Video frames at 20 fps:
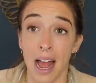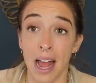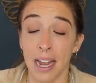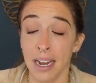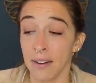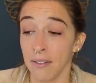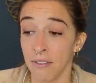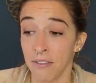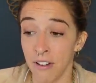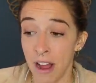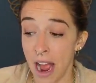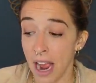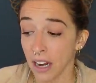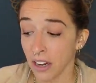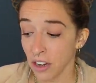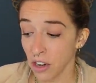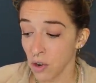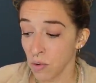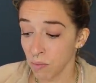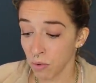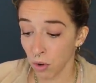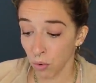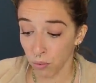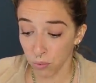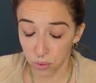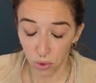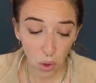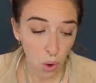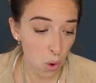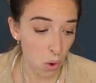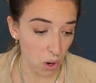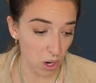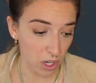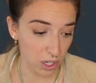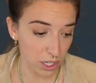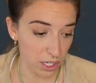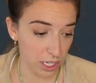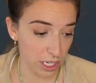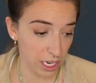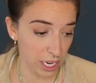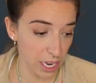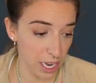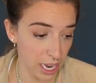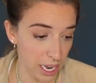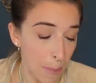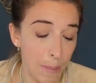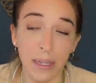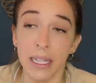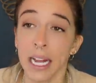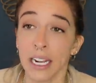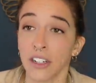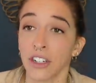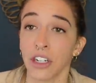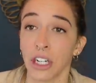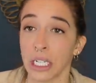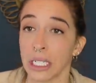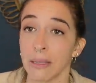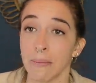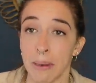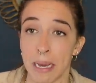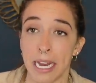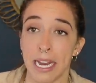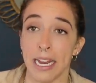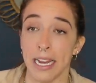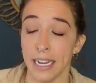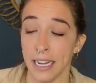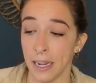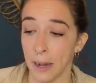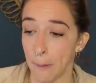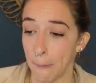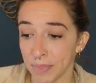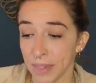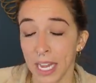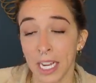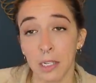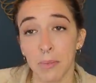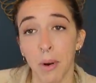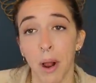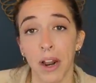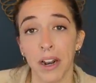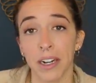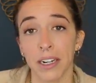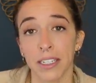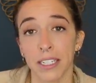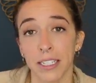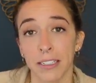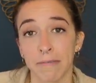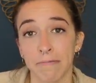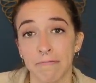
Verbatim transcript: and vacuum your floors, but that's just me. Next product.